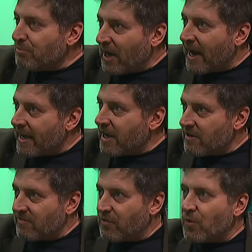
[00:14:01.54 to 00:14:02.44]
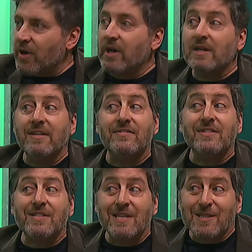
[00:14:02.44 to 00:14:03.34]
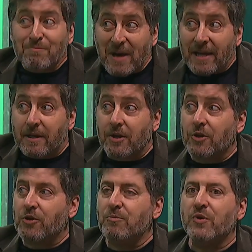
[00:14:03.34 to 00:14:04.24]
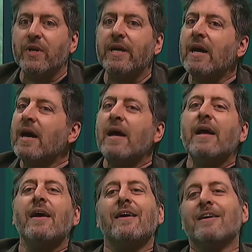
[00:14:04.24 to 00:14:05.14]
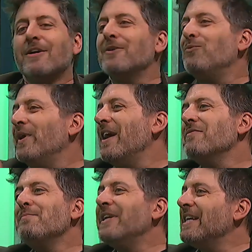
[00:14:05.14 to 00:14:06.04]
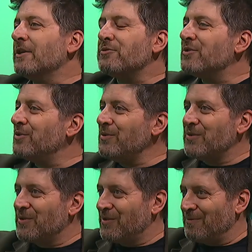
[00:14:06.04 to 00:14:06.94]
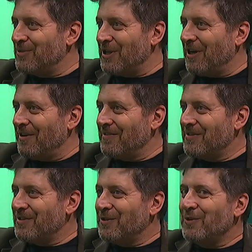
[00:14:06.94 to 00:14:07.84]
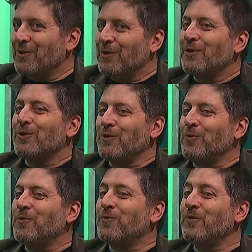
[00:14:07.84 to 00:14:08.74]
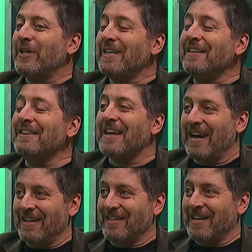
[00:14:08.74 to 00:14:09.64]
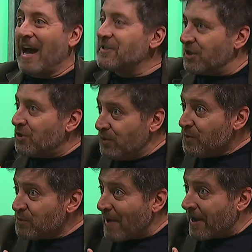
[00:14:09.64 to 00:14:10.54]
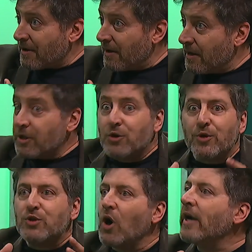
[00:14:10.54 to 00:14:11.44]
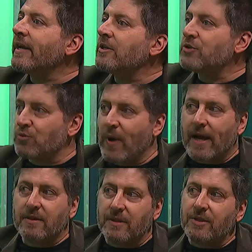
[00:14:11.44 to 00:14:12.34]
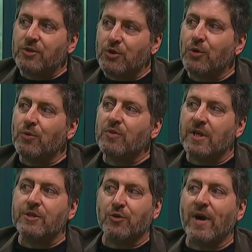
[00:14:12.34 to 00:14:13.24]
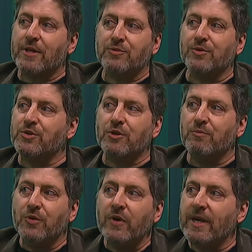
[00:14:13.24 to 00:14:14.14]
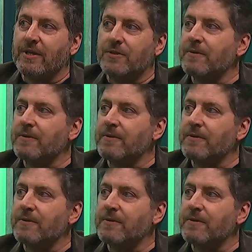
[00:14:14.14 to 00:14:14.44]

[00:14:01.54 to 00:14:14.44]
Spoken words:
by and for Cleveland's Hispanic community. When everybody introduces themselves, you feel like, as a newsmaker, you're talking directly to these grassroots communities.